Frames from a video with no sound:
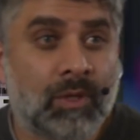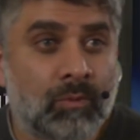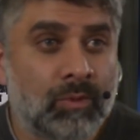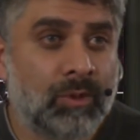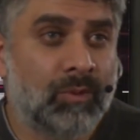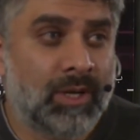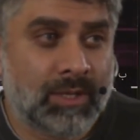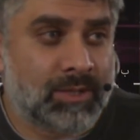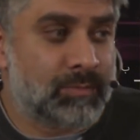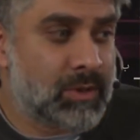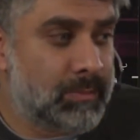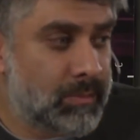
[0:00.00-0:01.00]
We worked
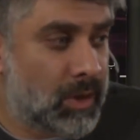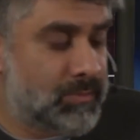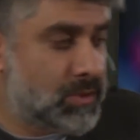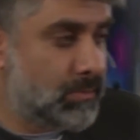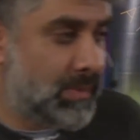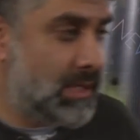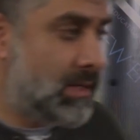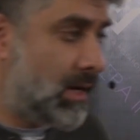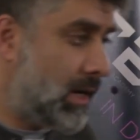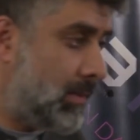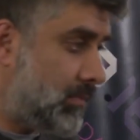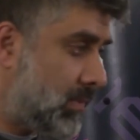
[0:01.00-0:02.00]
up to
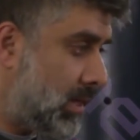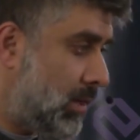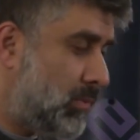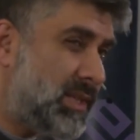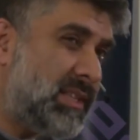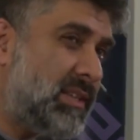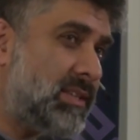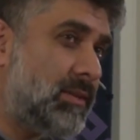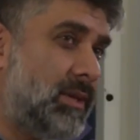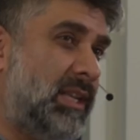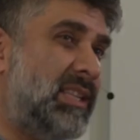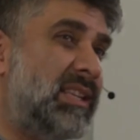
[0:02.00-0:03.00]
midnight, and we did this
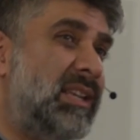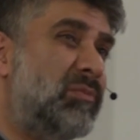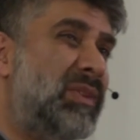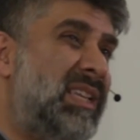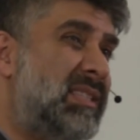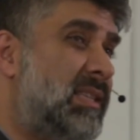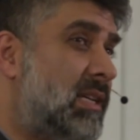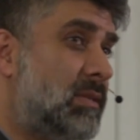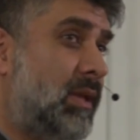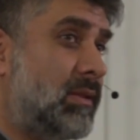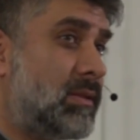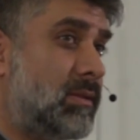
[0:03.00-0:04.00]
within 6
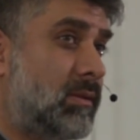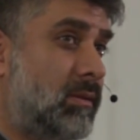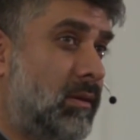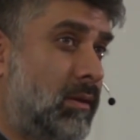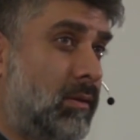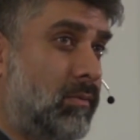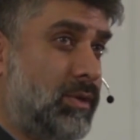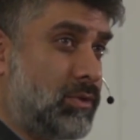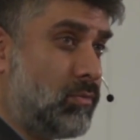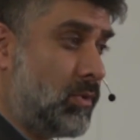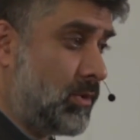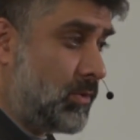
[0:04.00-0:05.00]
months, which is
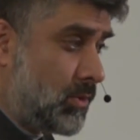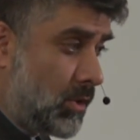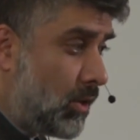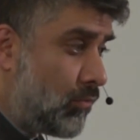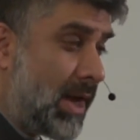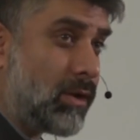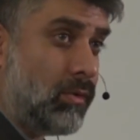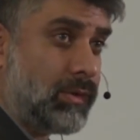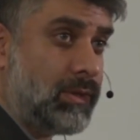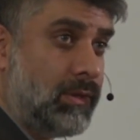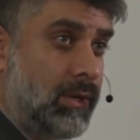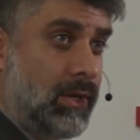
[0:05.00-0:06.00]
a
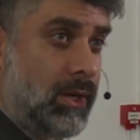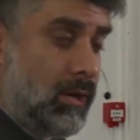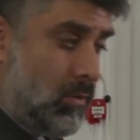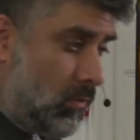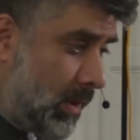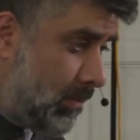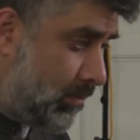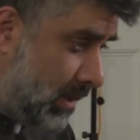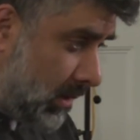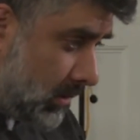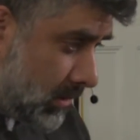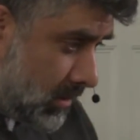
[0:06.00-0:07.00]
record. We
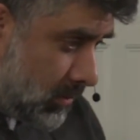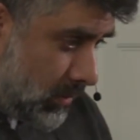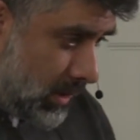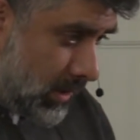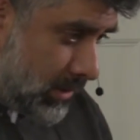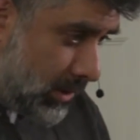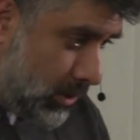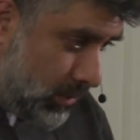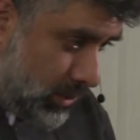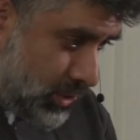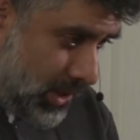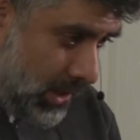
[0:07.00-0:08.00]
got the
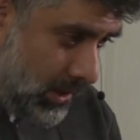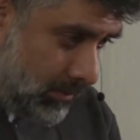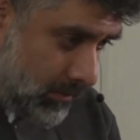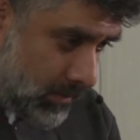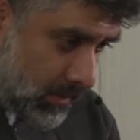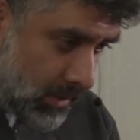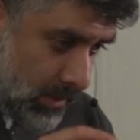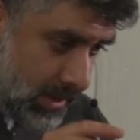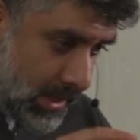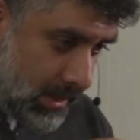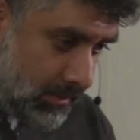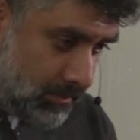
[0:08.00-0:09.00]
human gene, we
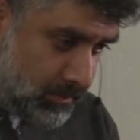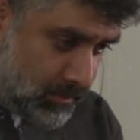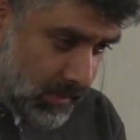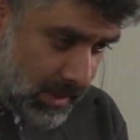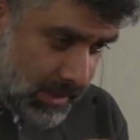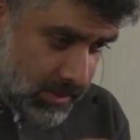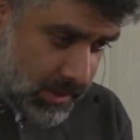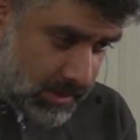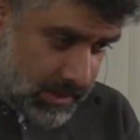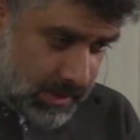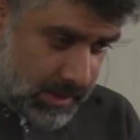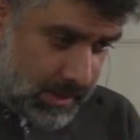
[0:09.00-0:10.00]
then
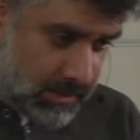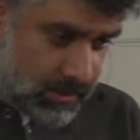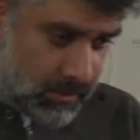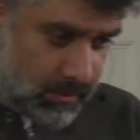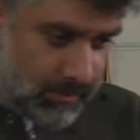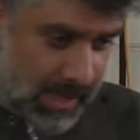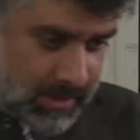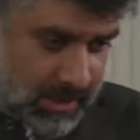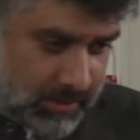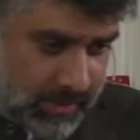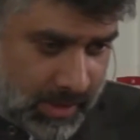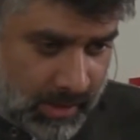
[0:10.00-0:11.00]
inserted it into
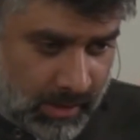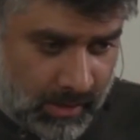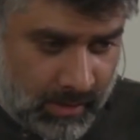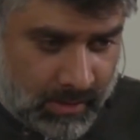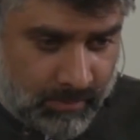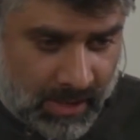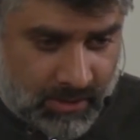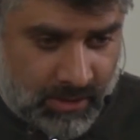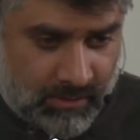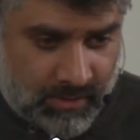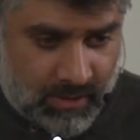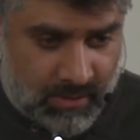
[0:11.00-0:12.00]
bacteria. The
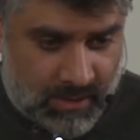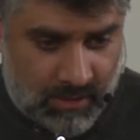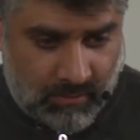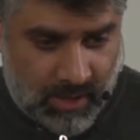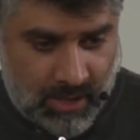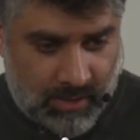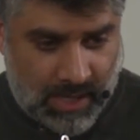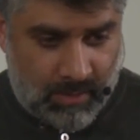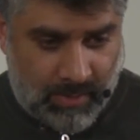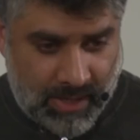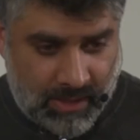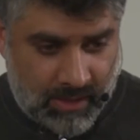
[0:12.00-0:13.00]
bacteria said, right, okay, I'll
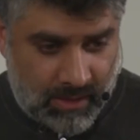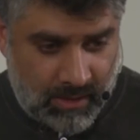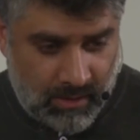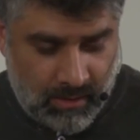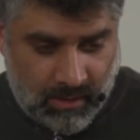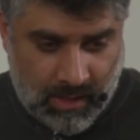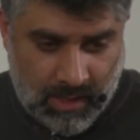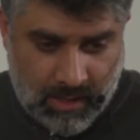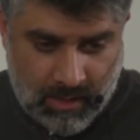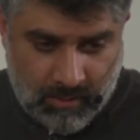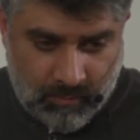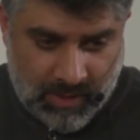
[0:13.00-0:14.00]
make it,
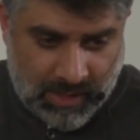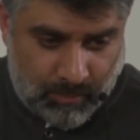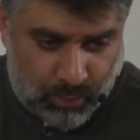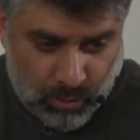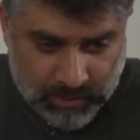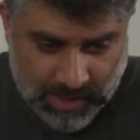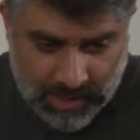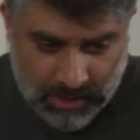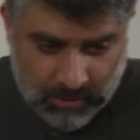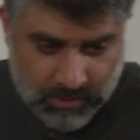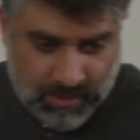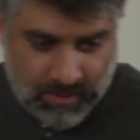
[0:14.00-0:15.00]
then pulled it
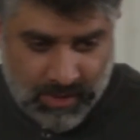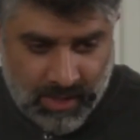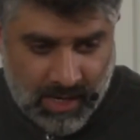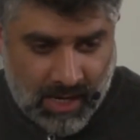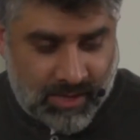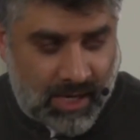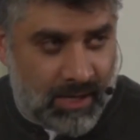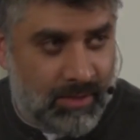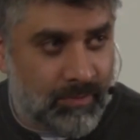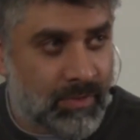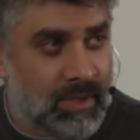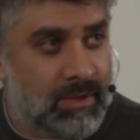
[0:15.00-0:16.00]
out, and
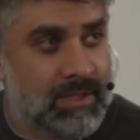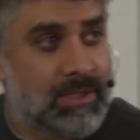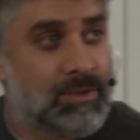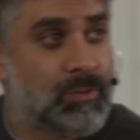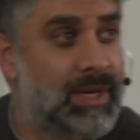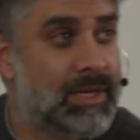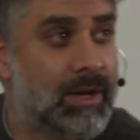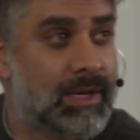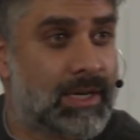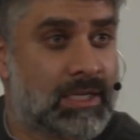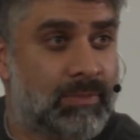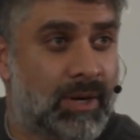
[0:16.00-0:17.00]
then this is a
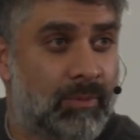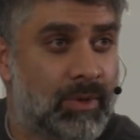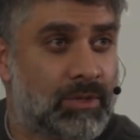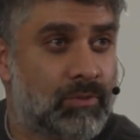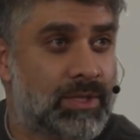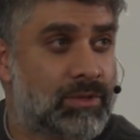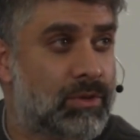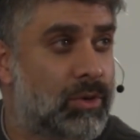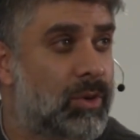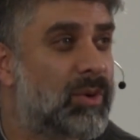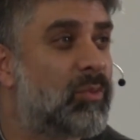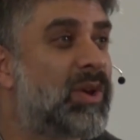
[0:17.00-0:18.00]
midnight experiment. We
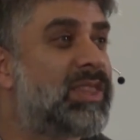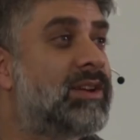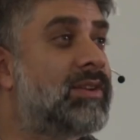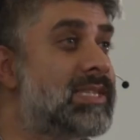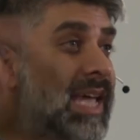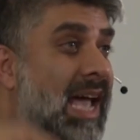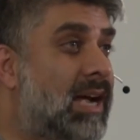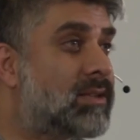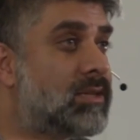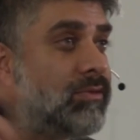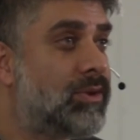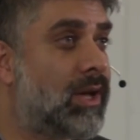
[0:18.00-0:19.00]
saw whether it's
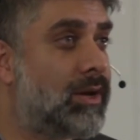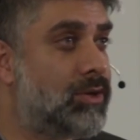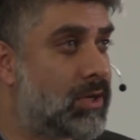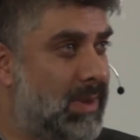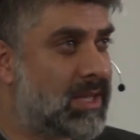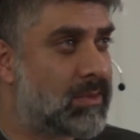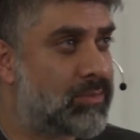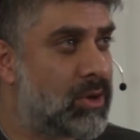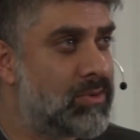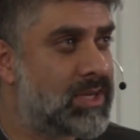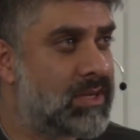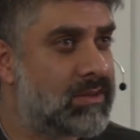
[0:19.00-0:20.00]
active or not. You can make the
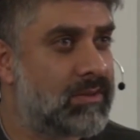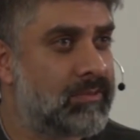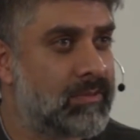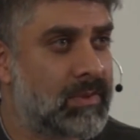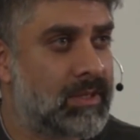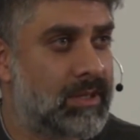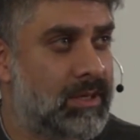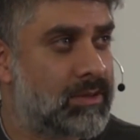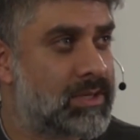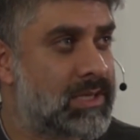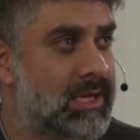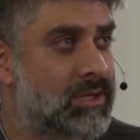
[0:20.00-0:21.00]
protein,
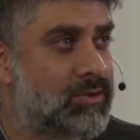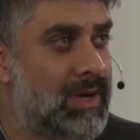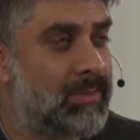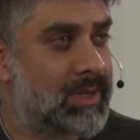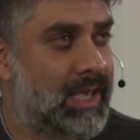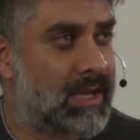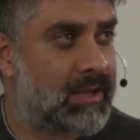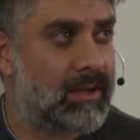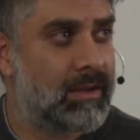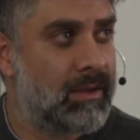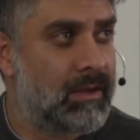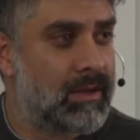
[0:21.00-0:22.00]
just like a scrambled egg.
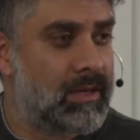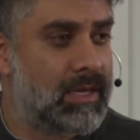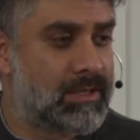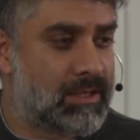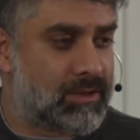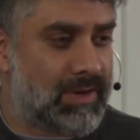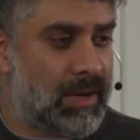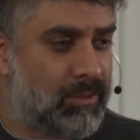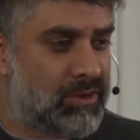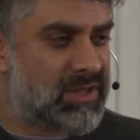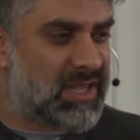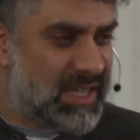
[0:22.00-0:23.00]
Is it
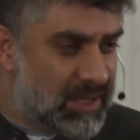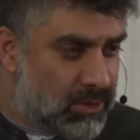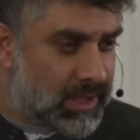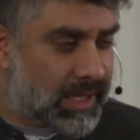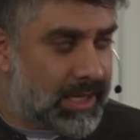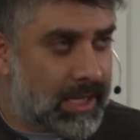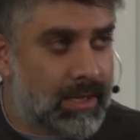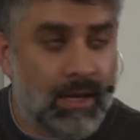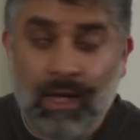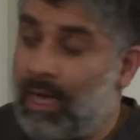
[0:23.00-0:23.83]
scrambled? Does it look like an egg?